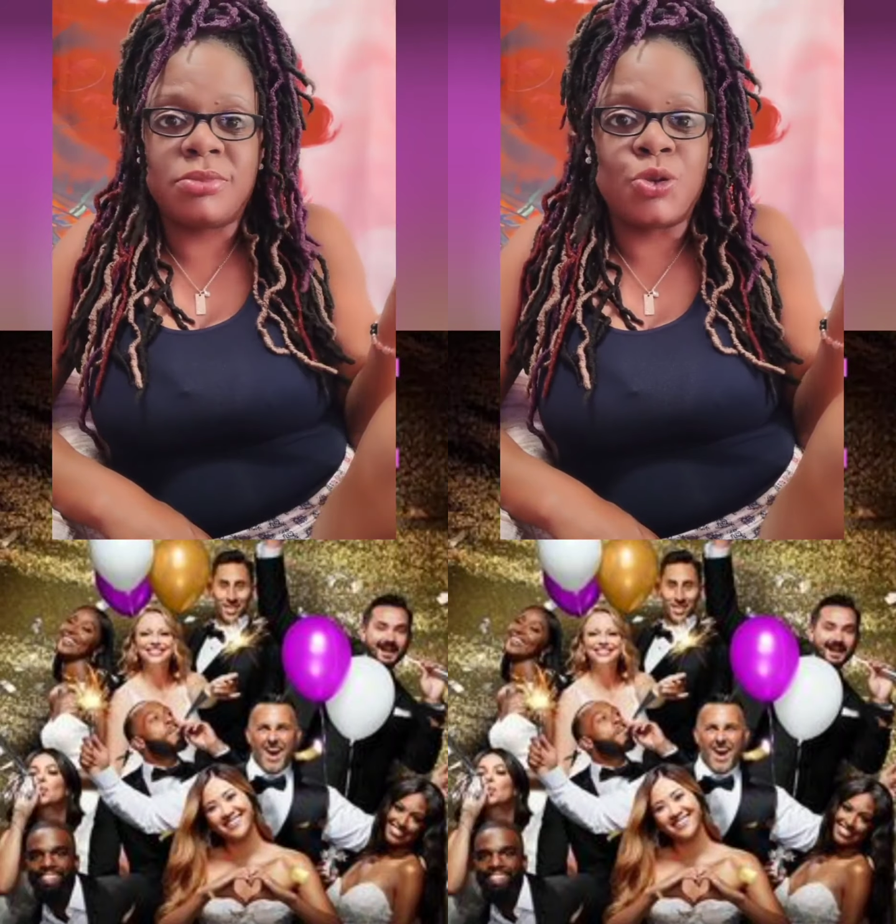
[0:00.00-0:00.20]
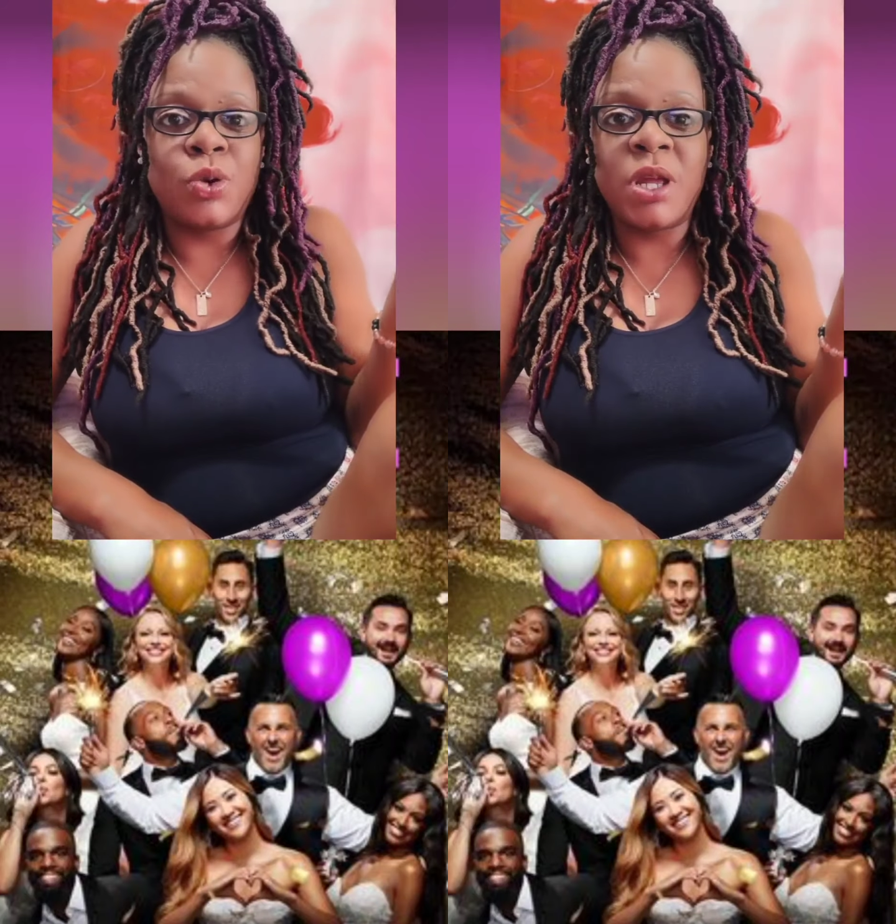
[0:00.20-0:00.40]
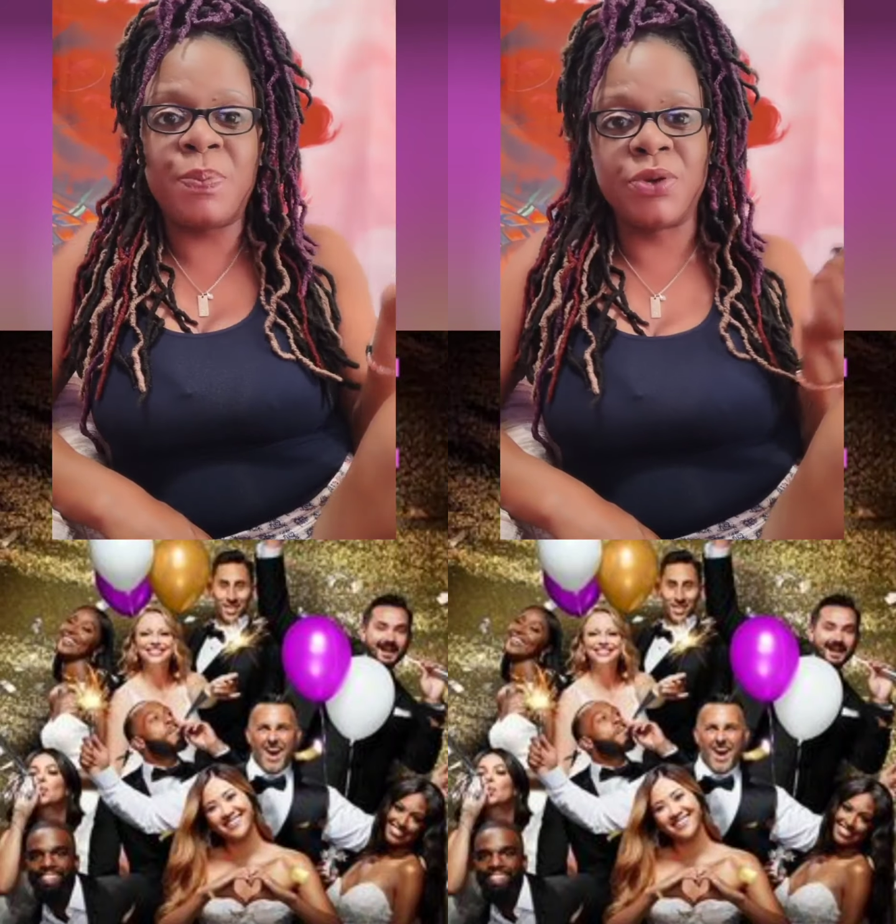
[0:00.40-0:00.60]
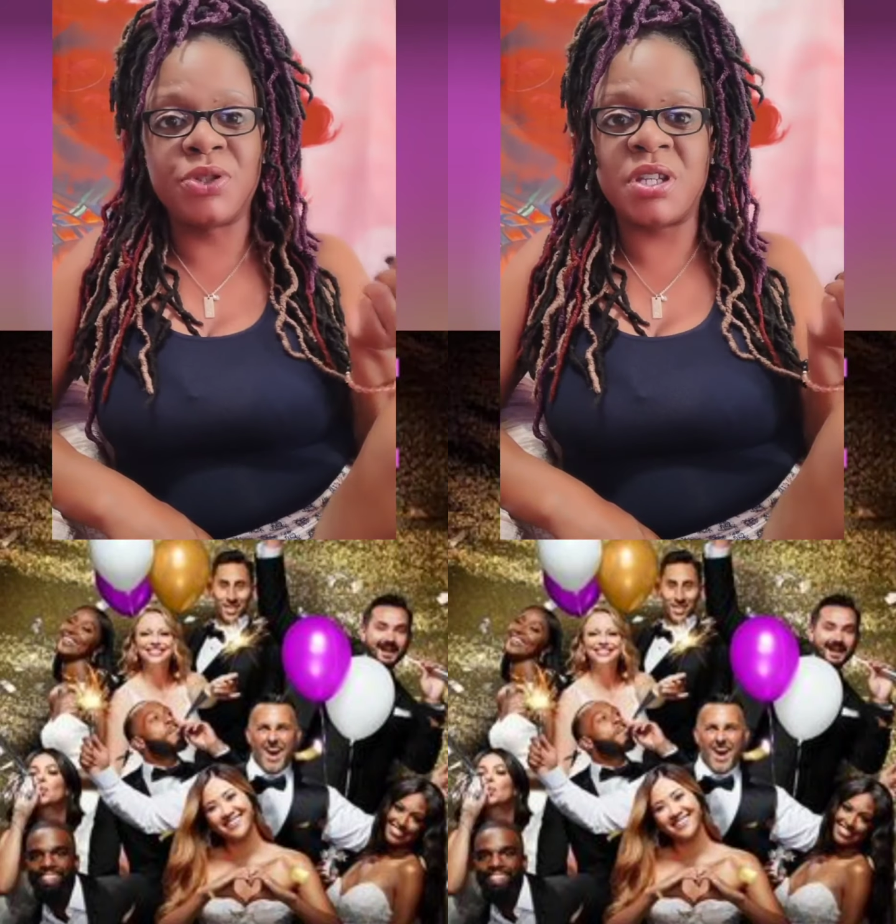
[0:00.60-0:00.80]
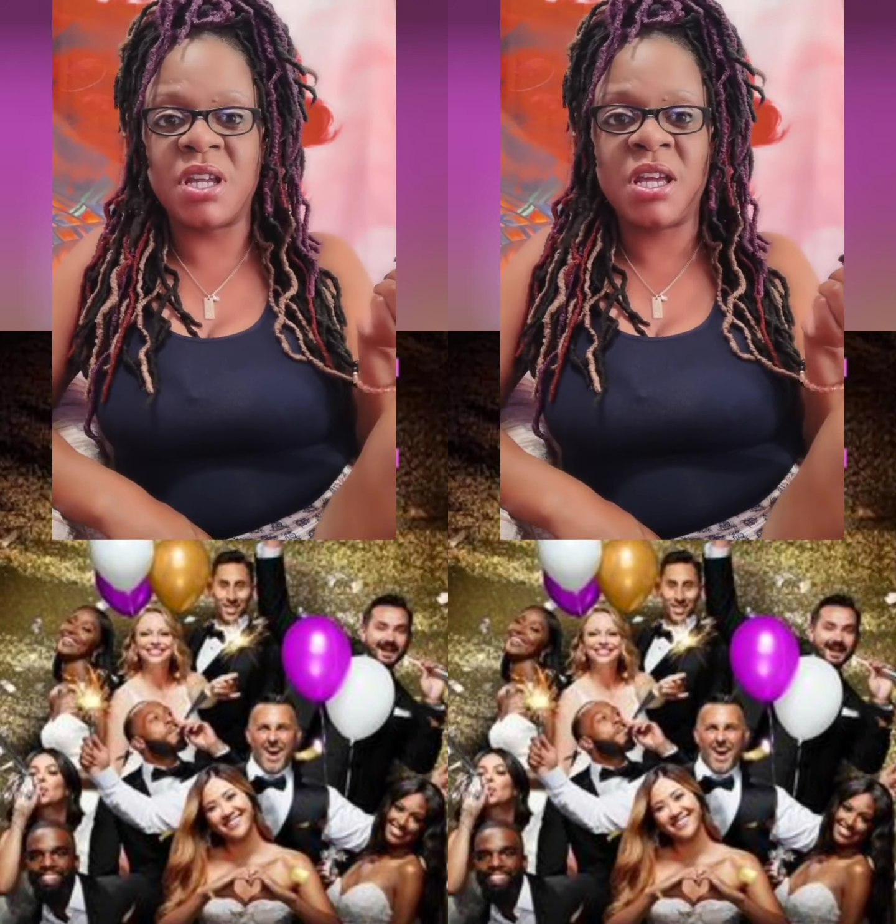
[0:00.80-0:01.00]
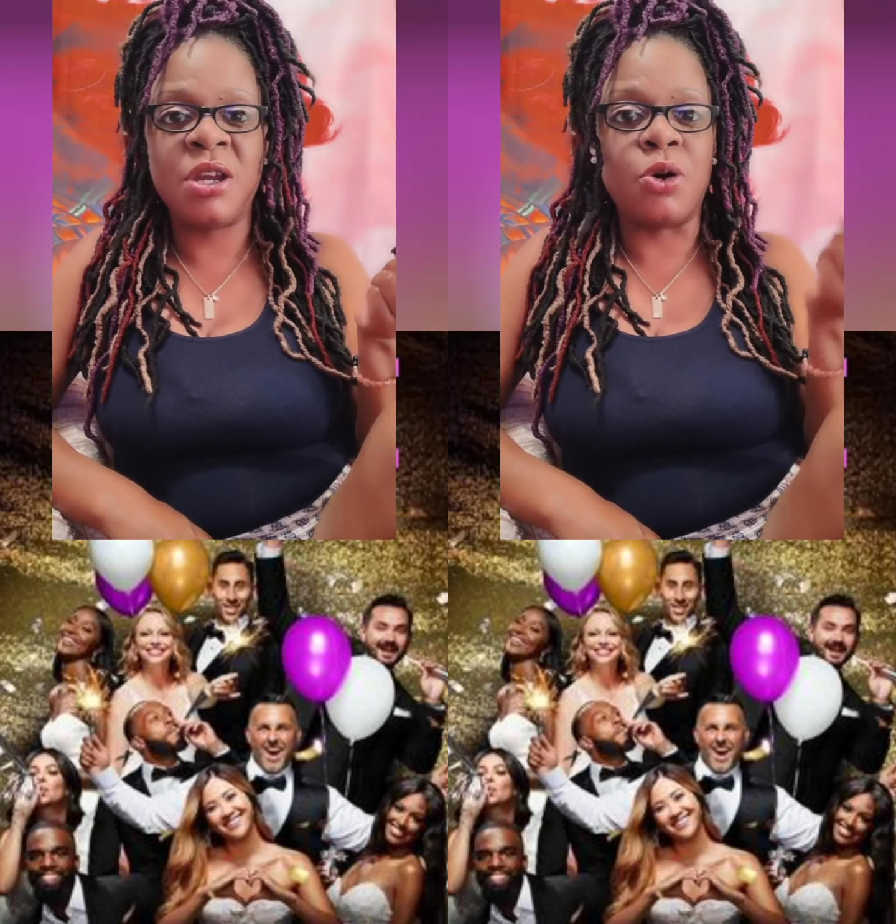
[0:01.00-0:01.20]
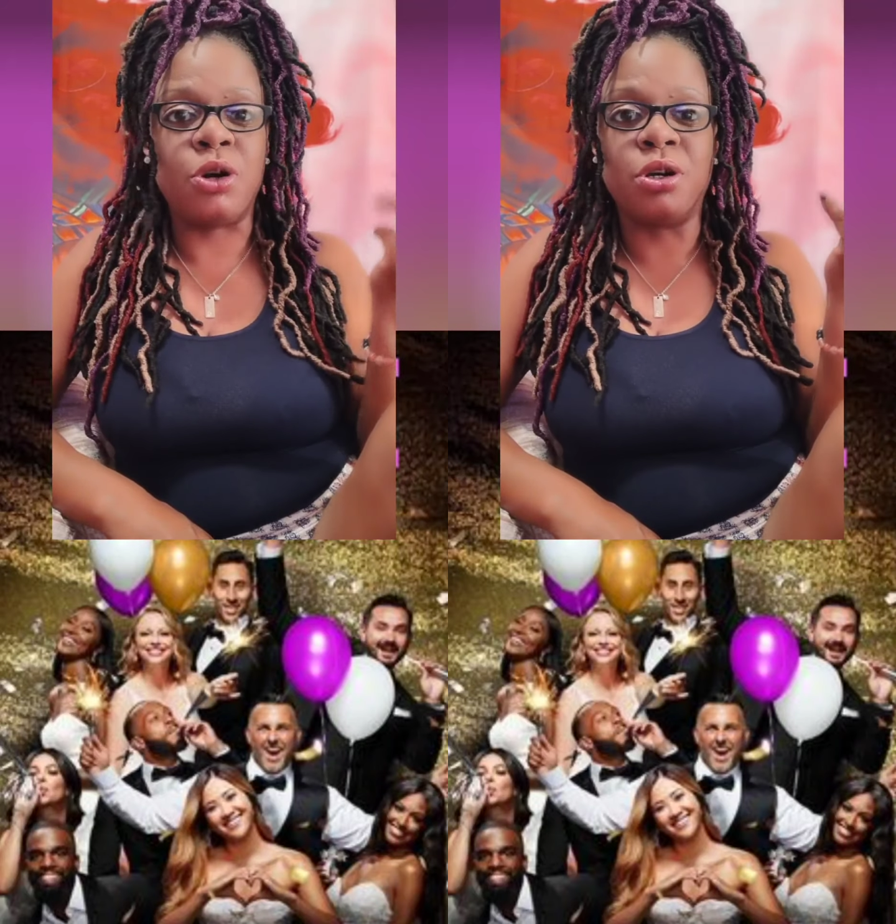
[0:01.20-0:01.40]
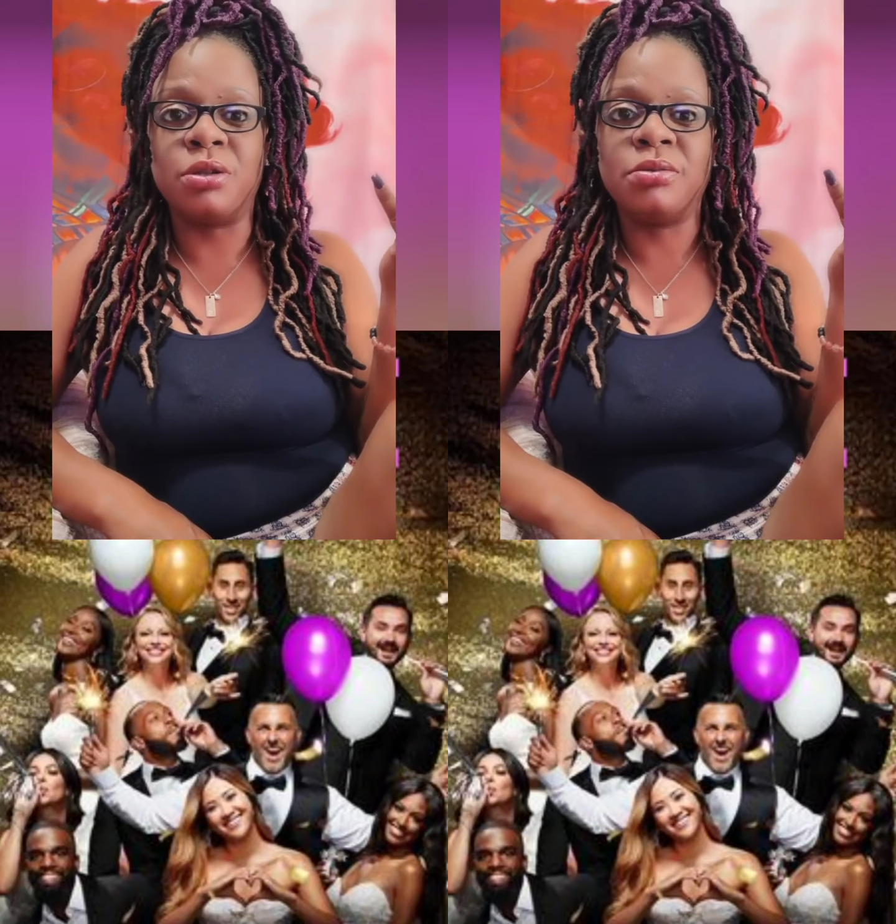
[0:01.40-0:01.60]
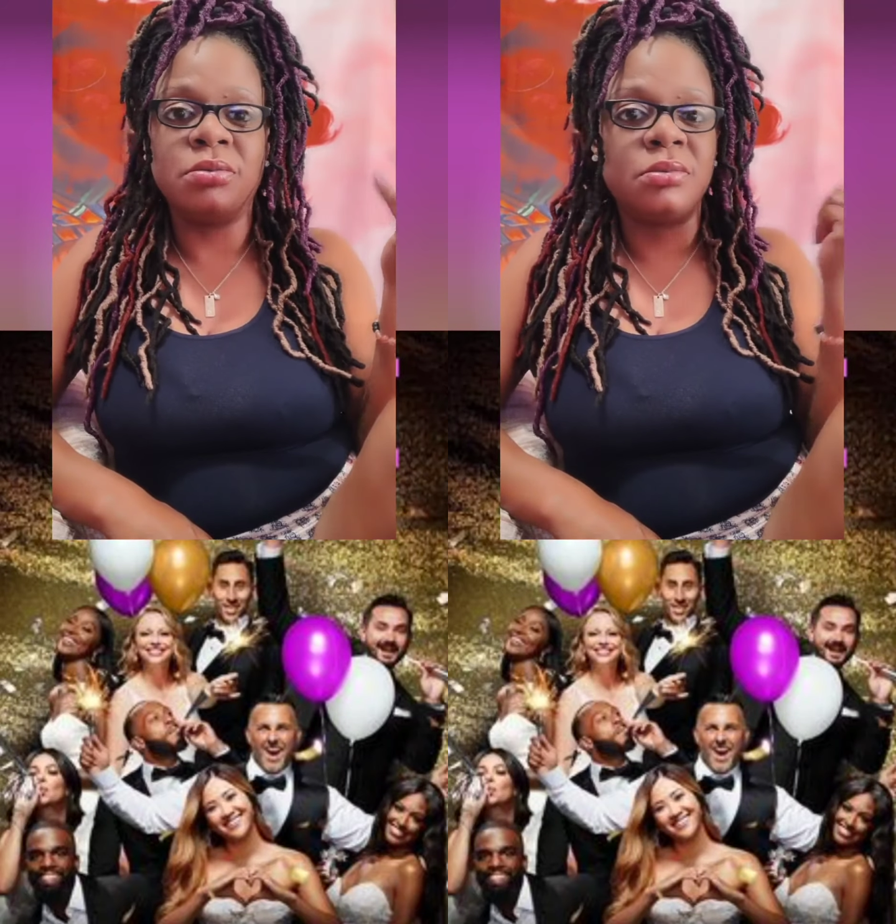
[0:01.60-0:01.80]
20% or